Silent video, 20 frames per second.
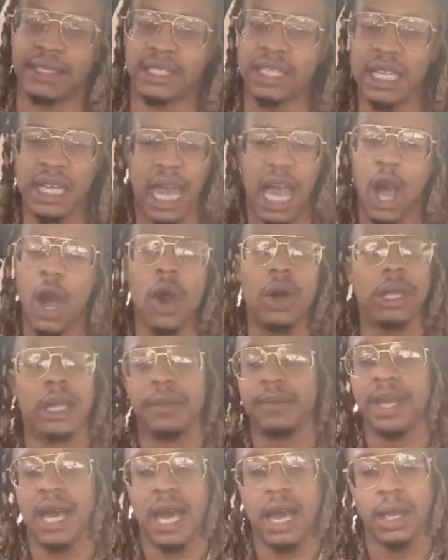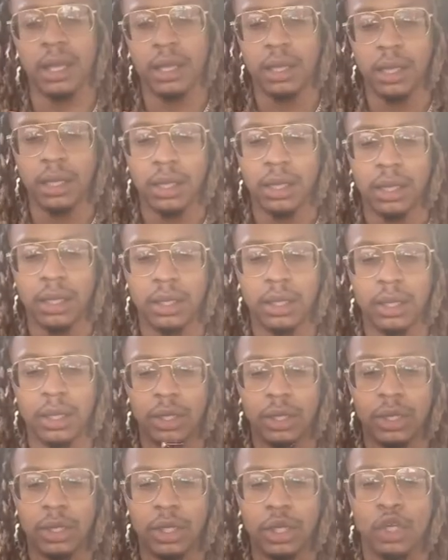She like, hold up now.
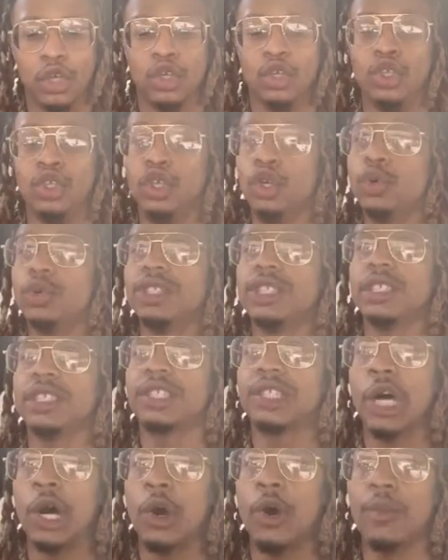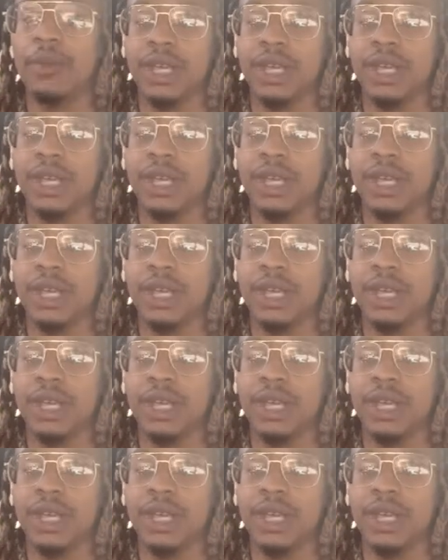You just told me